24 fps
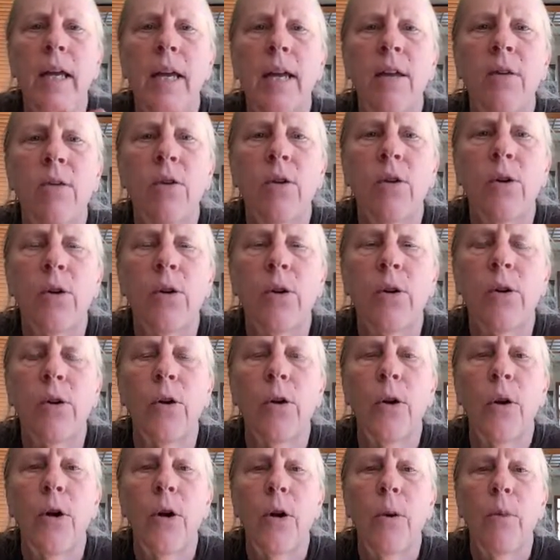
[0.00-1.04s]

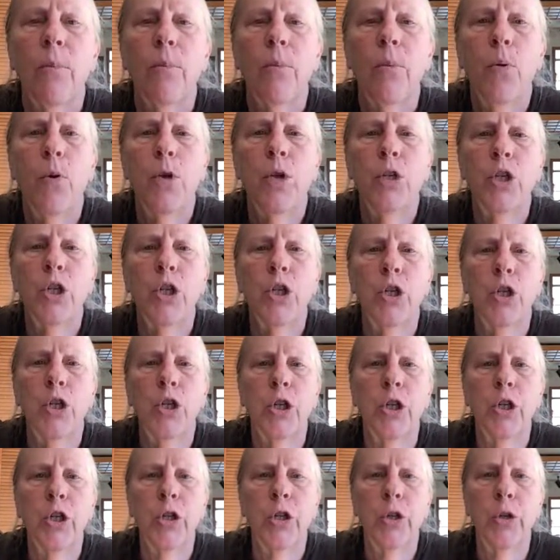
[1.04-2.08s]
either pushed
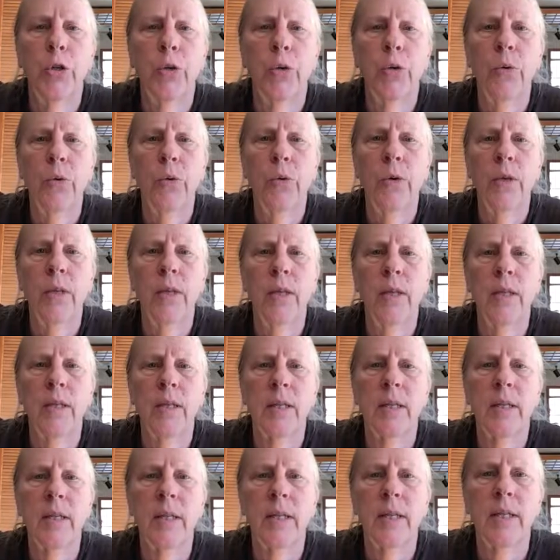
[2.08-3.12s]
to
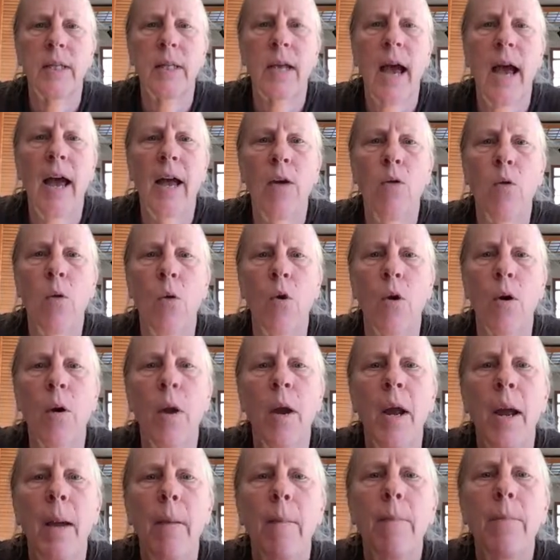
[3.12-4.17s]
the side
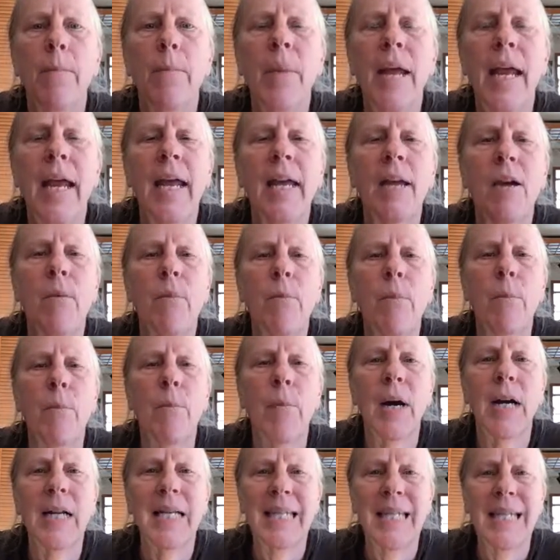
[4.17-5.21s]
or made
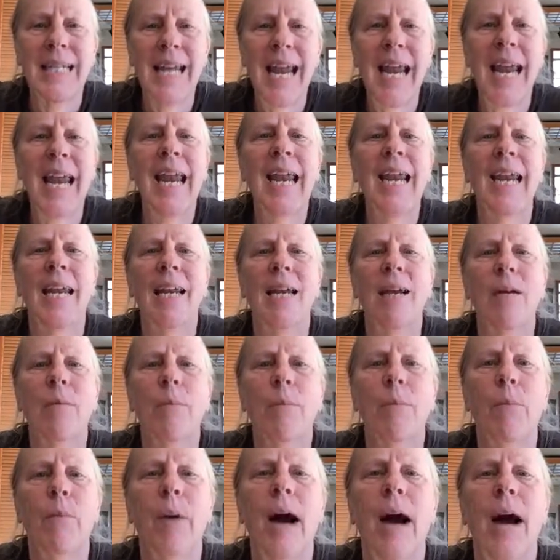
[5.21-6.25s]
mundane
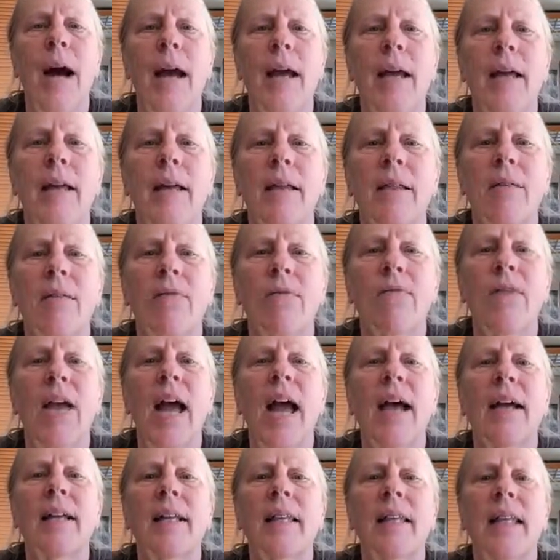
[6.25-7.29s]
by the
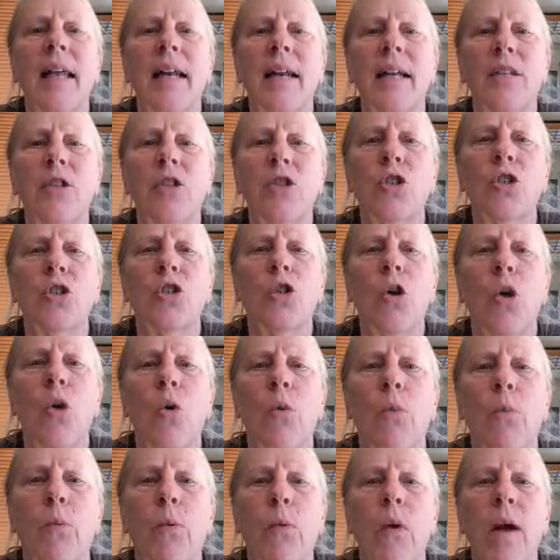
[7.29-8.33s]
fact that it's
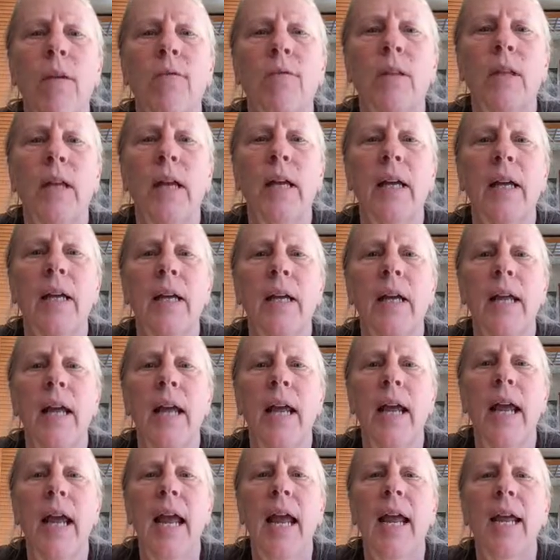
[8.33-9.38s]
so prevalent
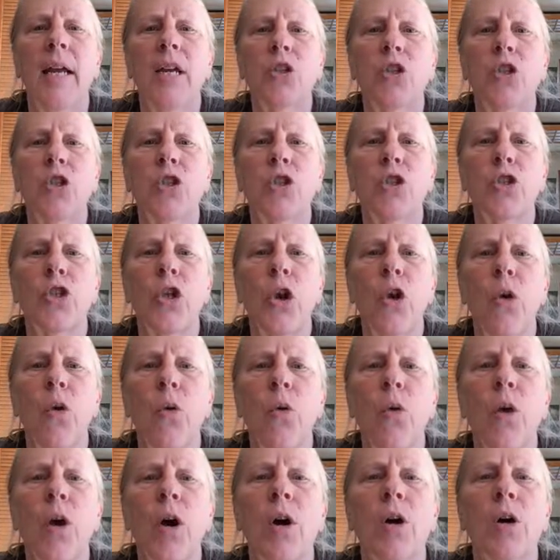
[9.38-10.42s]
and it's
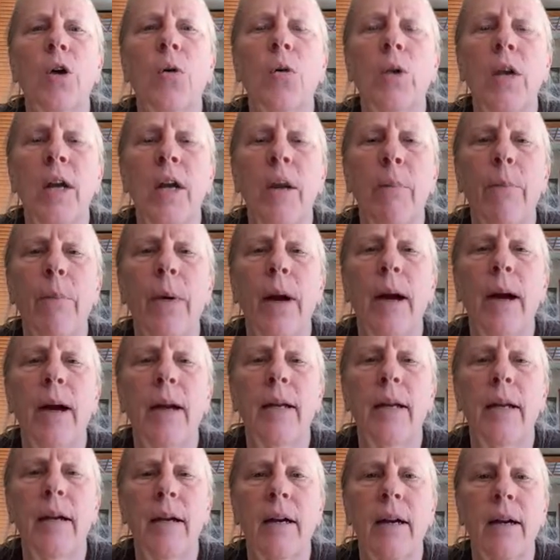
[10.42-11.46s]
so agreed
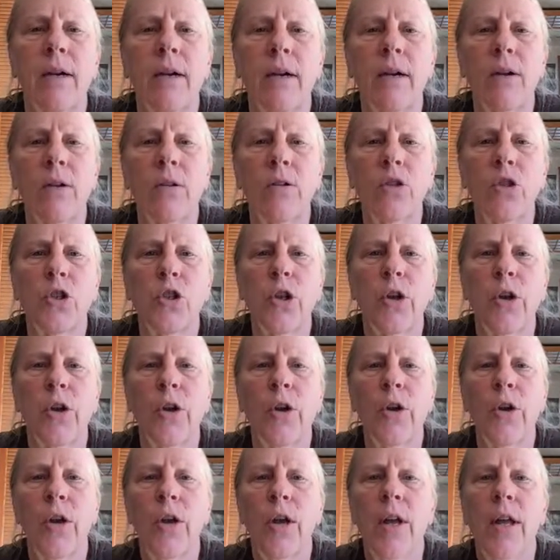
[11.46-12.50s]
upon in our
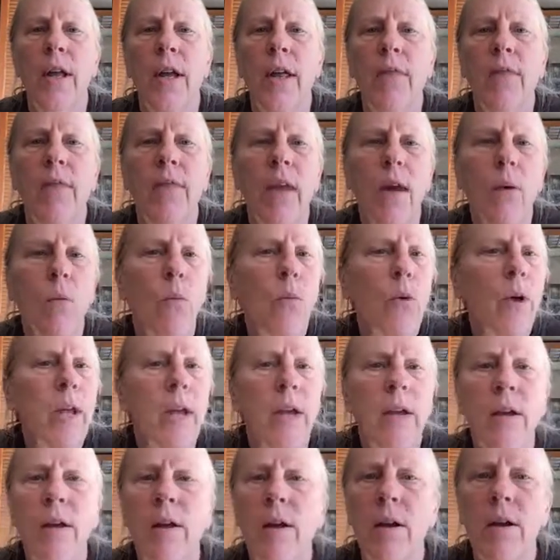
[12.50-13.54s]
culture that
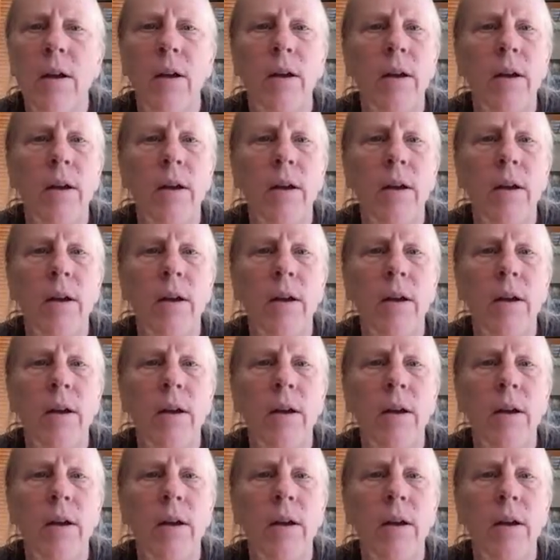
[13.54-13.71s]
we,